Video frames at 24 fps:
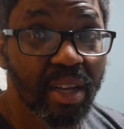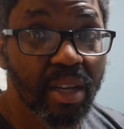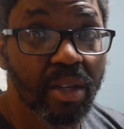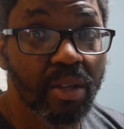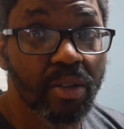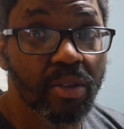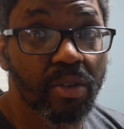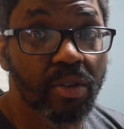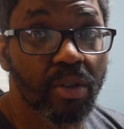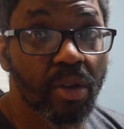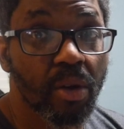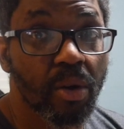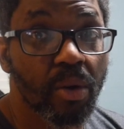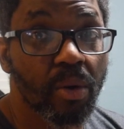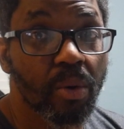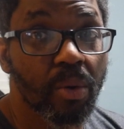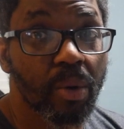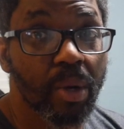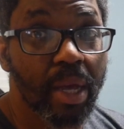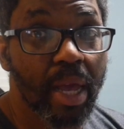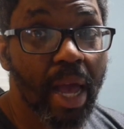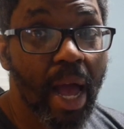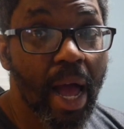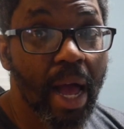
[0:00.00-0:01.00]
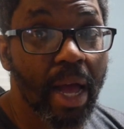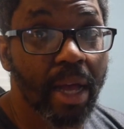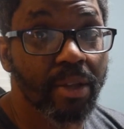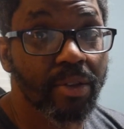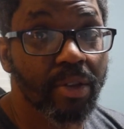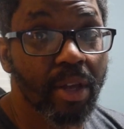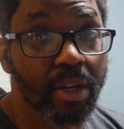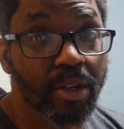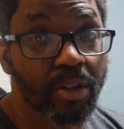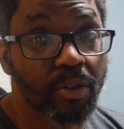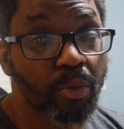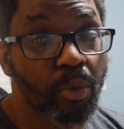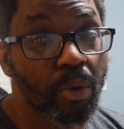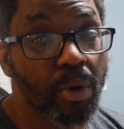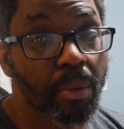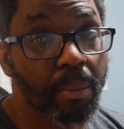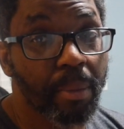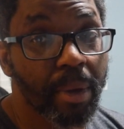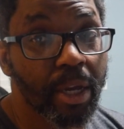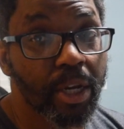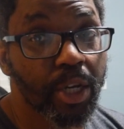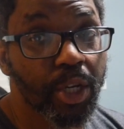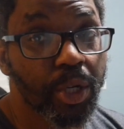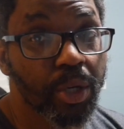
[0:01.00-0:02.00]
So guys, I just want to
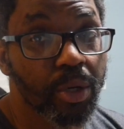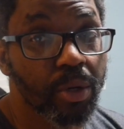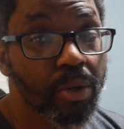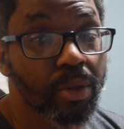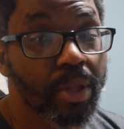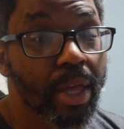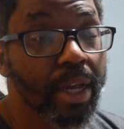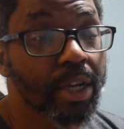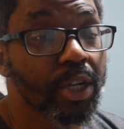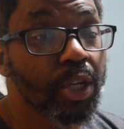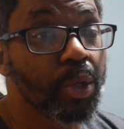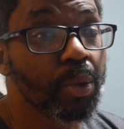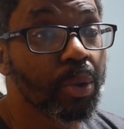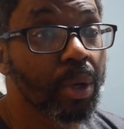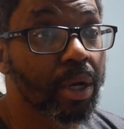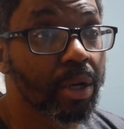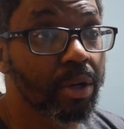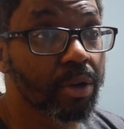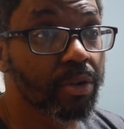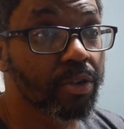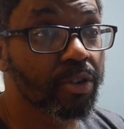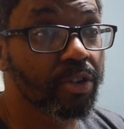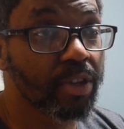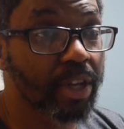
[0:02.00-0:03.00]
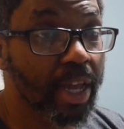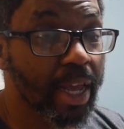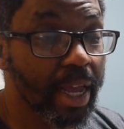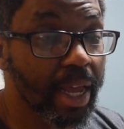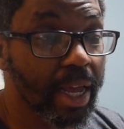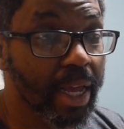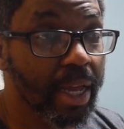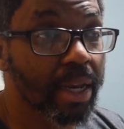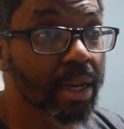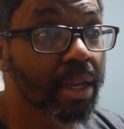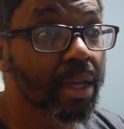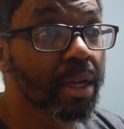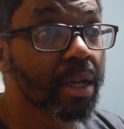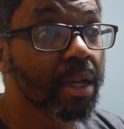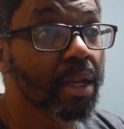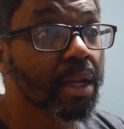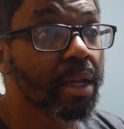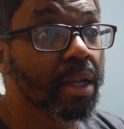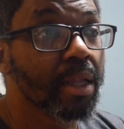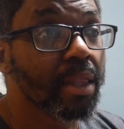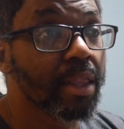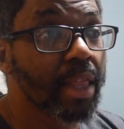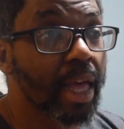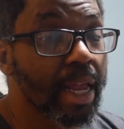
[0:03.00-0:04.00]
make sure that you understand
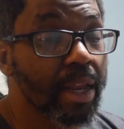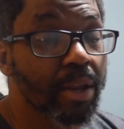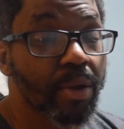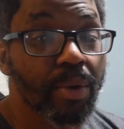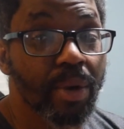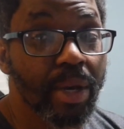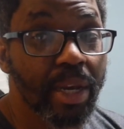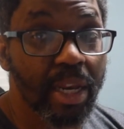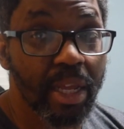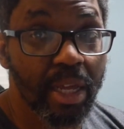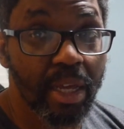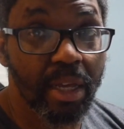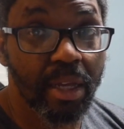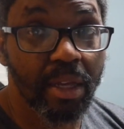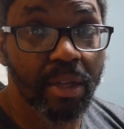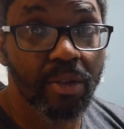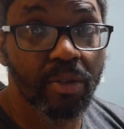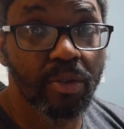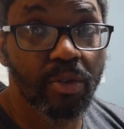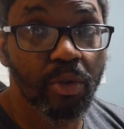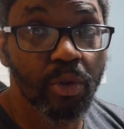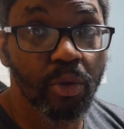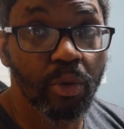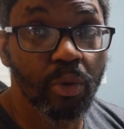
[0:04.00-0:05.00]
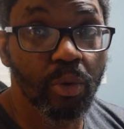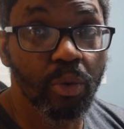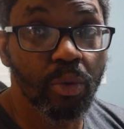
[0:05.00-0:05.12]
that you need to